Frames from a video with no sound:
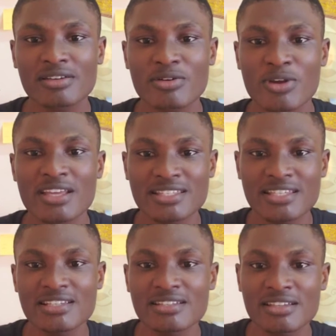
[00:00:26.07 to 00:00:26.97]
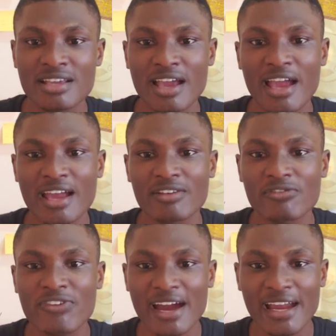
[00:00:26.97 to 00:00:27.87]
creating and
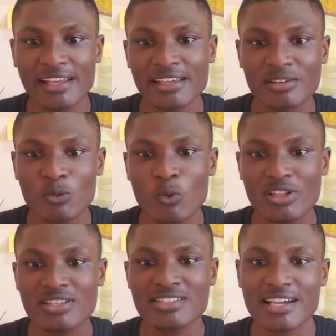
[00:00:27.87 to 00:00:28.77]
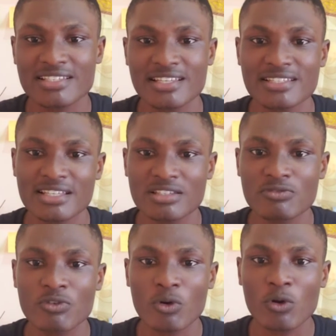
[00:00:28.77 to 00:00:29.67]
finding what success is
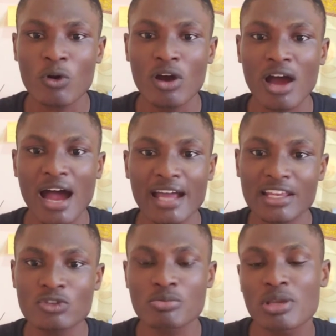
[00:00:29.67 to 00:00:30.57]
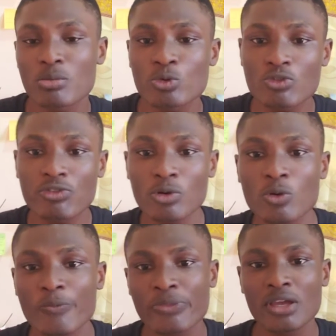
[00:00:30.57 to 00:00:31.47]
for others to be able to
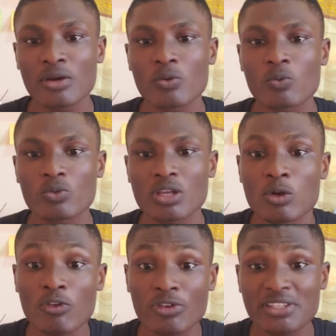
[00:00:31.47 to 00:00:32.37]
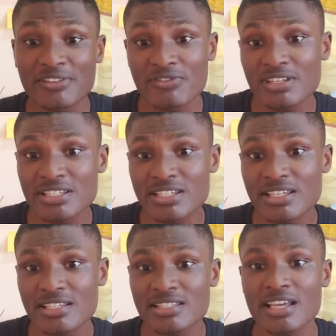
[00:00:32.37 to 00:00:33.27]
follow. They look for
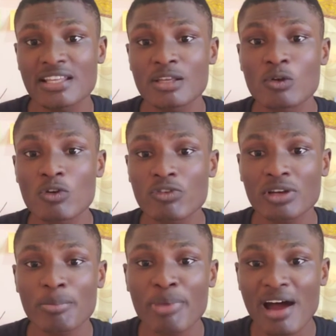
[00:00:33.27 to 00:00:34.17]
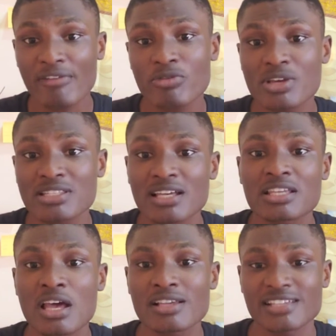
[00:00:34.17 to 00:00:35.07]
definitions and they look for the pathways that
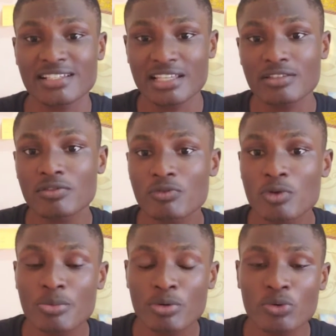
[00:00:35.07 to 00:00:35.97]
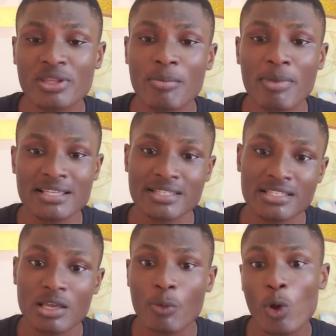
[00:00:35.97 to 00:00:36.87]
successful people, the masters
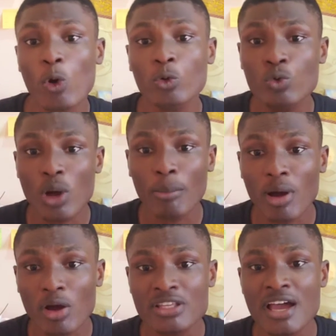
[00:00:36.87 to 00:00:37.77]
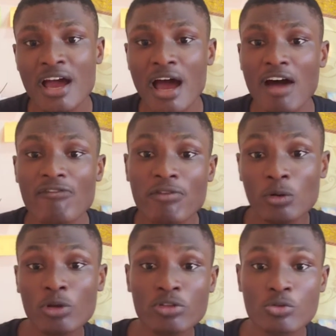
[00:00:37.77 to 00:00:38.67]
that we all know about, have
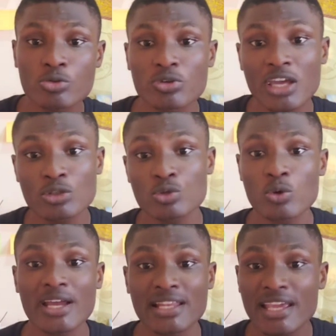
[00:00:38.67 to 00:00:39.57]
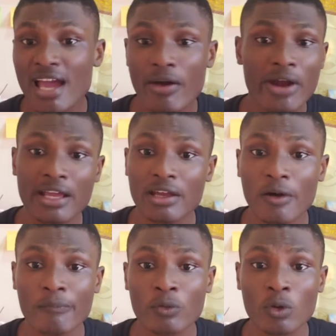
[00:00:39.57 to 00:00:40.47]
followed through to get to where they are right now.